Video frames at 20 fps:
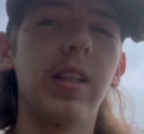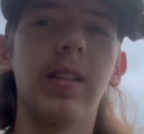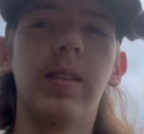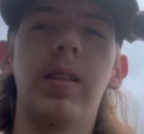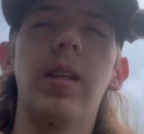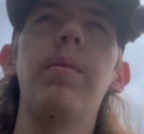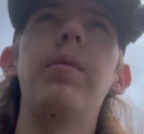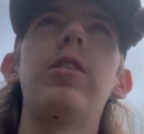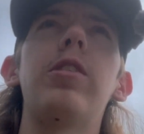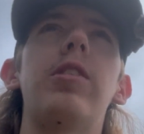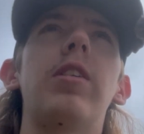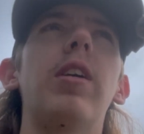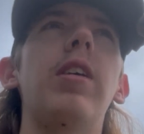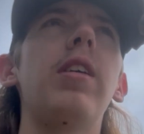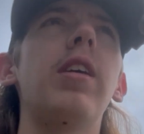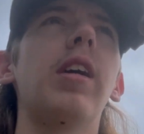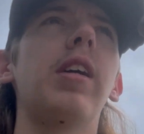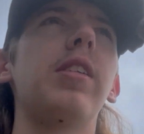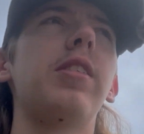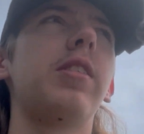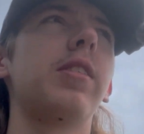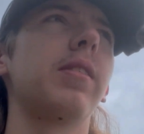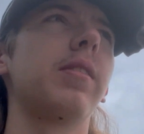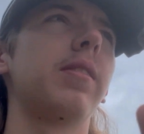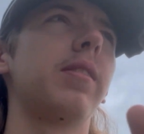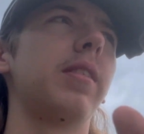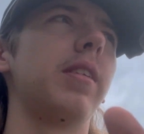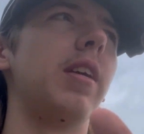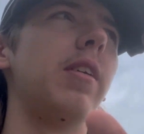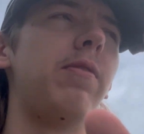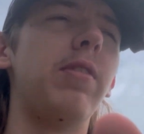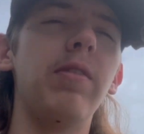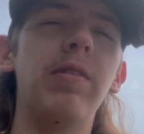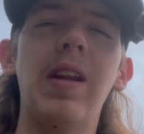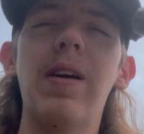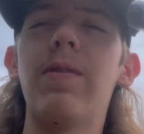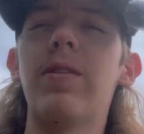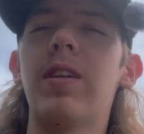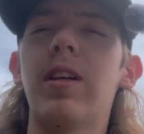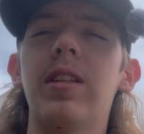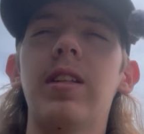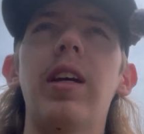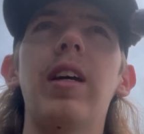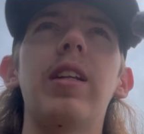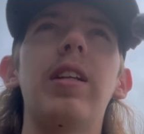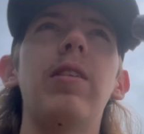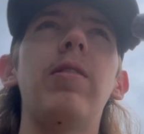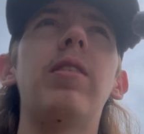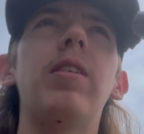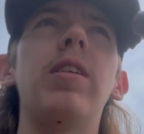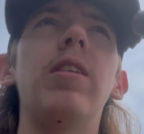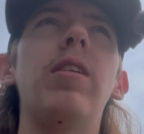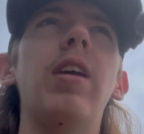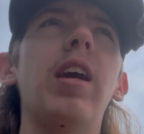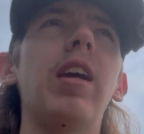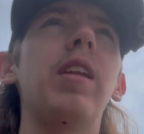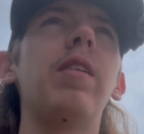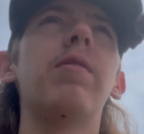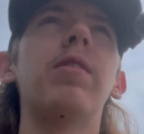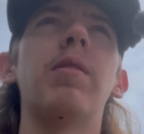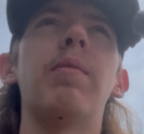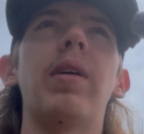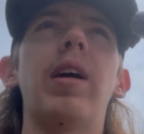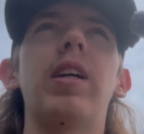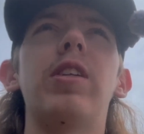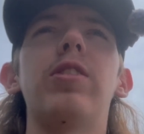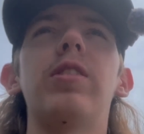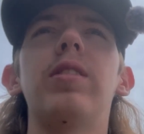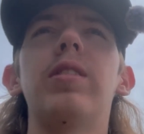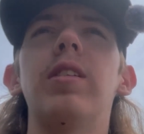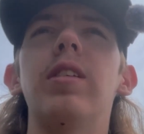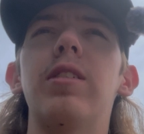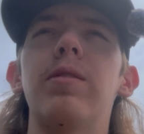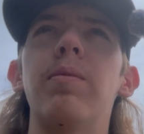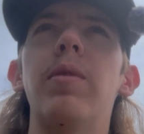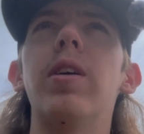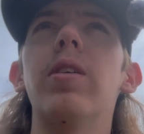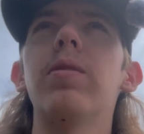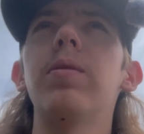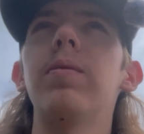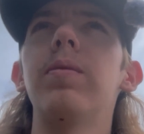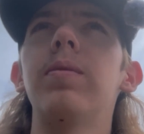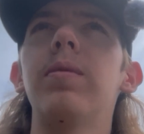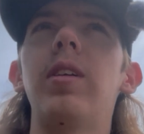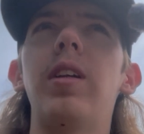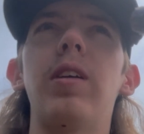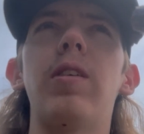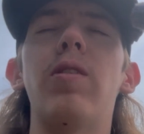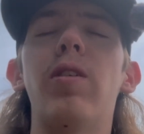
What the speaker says: Let me just show you guys, if you've never done that, you can't even imagine the smell that it